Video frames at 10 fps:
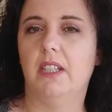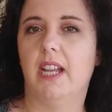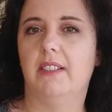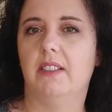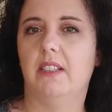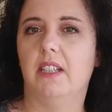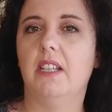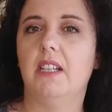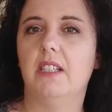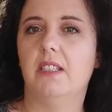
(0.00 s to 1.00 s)
that
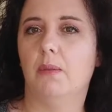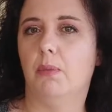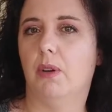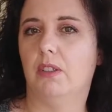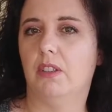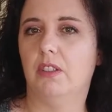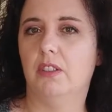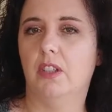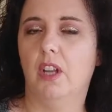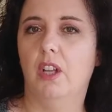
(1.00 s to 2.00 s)
it is
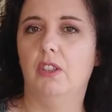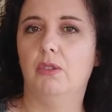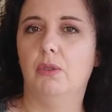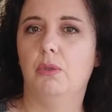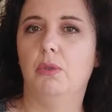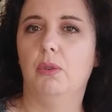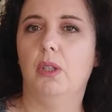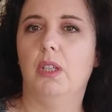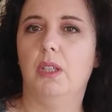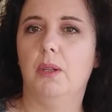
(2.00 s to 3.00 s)
important to
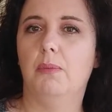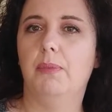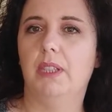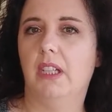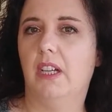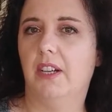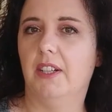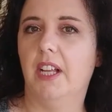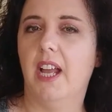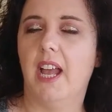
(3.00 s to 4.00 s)
be
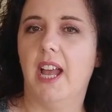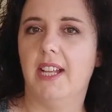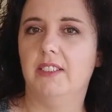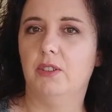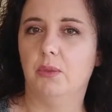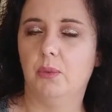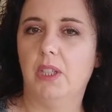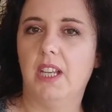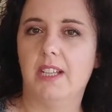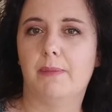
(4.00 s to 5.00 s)
learned, and
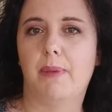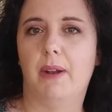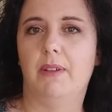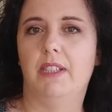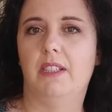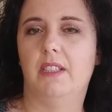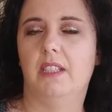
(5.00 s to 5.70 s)
we as parents